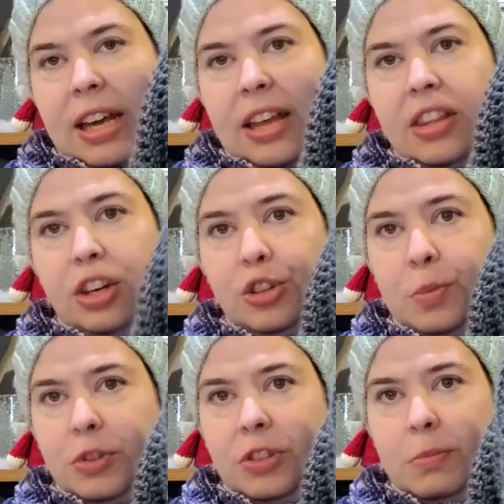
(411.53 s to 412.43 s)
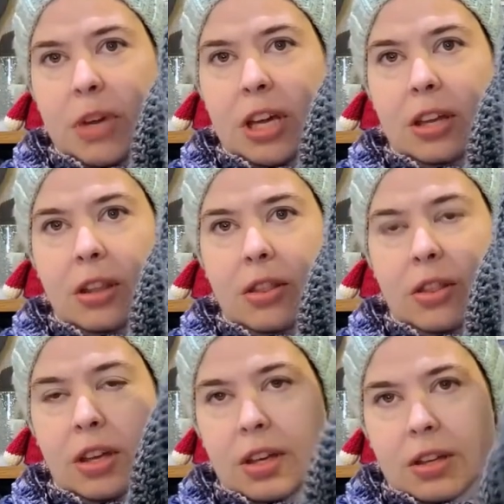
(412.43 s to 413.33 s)
And then you're supposed to make
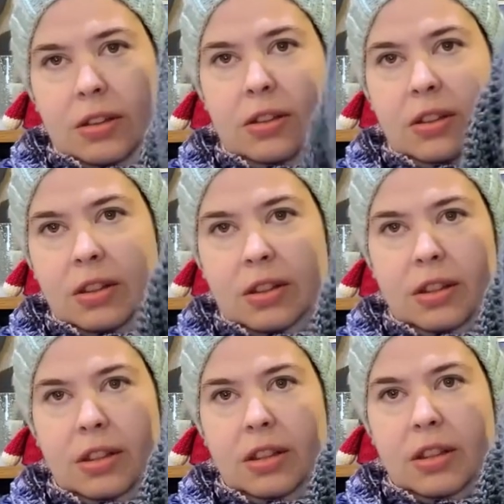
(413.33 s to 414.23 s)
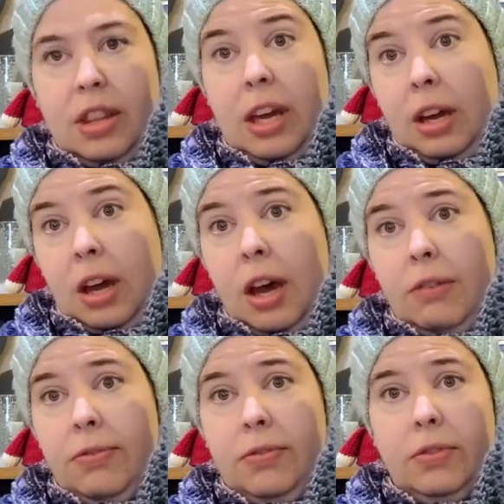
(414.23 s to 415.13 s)
like a
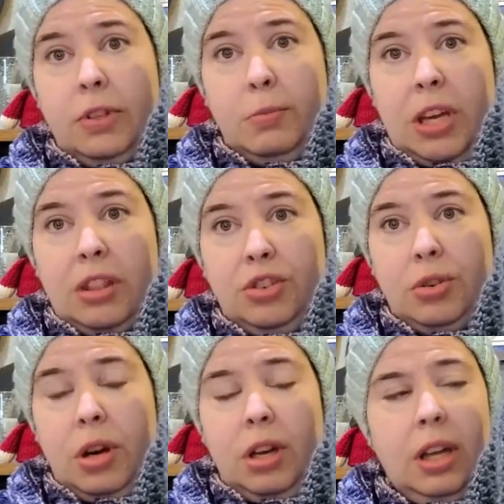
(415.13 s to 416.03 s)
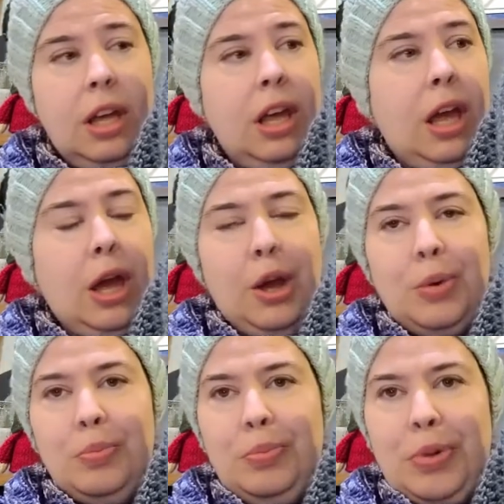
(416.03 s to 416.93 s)
cuff to make the shrug.
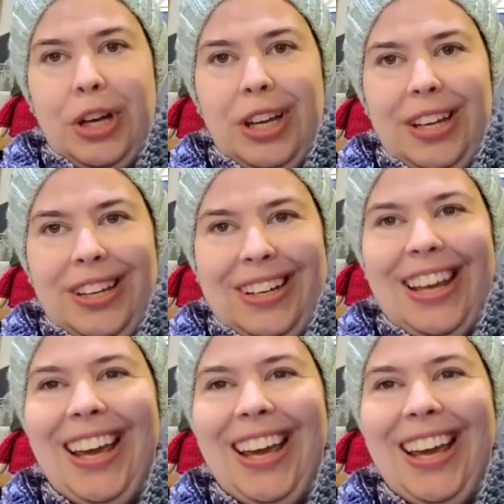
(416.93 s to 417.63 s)
But